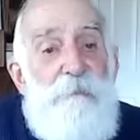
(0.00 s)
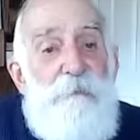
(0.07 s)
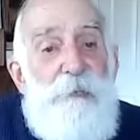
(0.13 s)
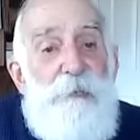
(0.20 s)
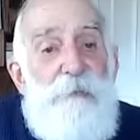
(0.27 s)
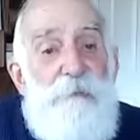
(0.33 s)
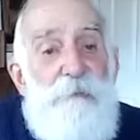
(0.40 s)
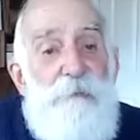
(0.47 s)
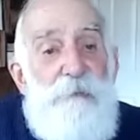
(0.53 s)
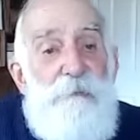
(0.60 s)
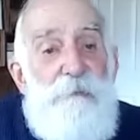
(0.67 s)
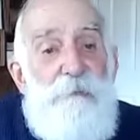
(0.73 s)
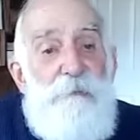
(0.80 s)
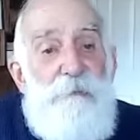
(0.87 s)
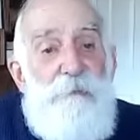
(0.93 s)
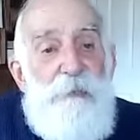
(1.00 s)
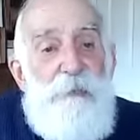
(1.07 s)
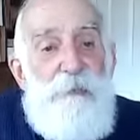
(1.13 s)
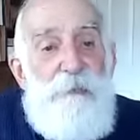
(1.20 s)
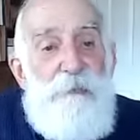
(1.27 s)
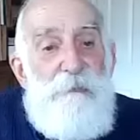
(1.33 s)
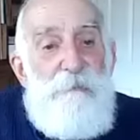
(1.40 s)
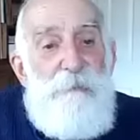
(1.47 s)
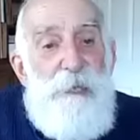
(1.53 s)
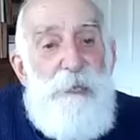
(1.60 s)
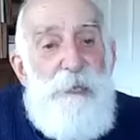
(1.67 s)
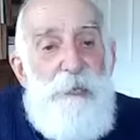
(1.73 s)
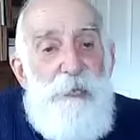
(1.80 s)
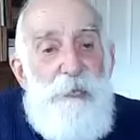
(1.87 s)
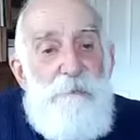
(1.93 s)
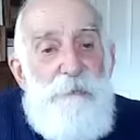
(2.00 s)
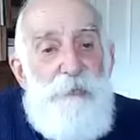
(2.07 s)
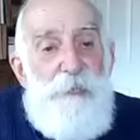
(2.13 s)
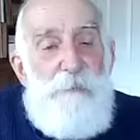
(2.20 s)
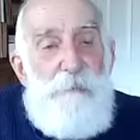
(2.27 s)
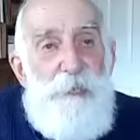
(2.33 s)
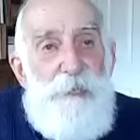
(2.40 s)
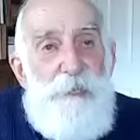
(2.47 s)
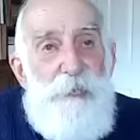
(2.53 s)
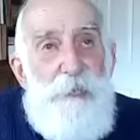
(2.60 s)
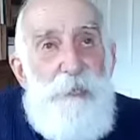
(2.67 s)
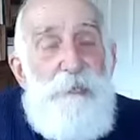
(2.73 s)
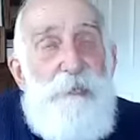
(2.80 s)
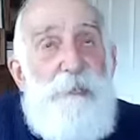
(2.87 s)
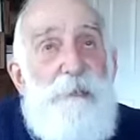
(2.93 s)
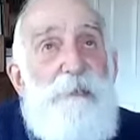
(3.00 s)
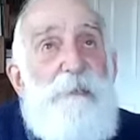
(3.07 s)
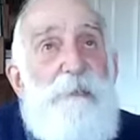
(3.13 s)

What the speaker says: whatever way he had of expressing it,